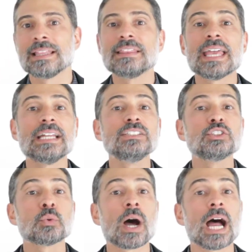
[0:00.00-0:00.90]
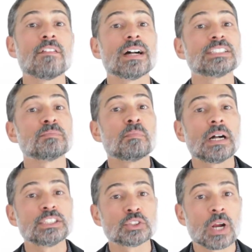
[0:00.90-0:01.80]
Then drive as
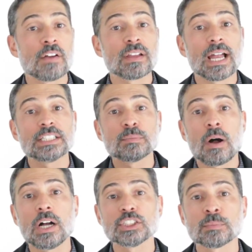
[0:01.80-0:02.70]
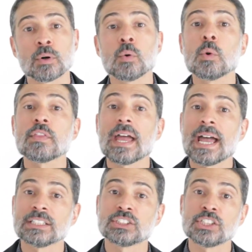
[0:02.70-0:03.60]
much traffic as possible with
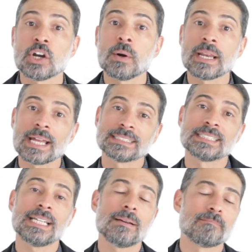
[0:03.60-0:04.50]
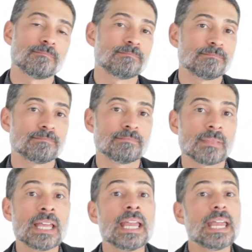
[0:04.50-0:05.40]
SEO and SEM.
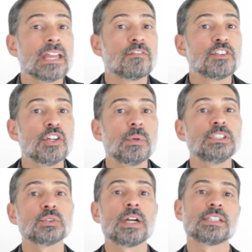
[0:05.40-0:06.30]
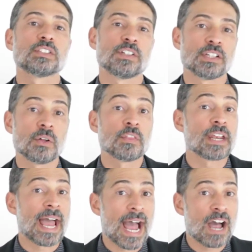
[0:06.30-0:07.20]
If you enjoyed this video,
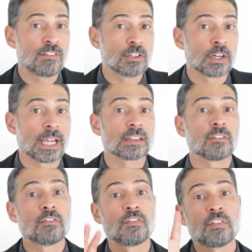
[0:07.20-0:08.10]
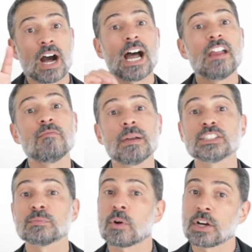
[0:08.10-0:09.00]
then have a look at the 5
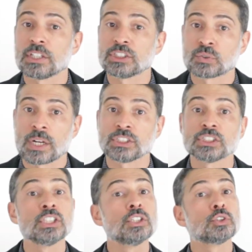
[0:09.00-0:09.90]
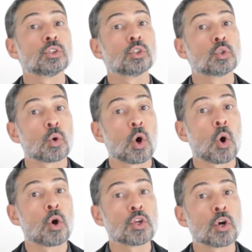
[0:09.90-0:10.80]
best marketing strategies to
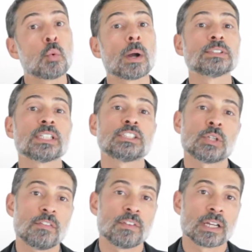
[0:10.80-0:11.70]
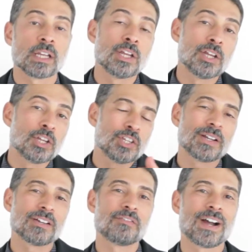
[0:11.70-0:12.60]
grow your website traffic. You
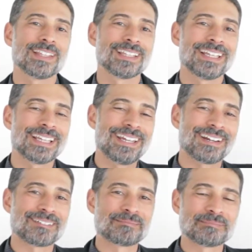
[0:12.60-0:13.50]
can find the link here.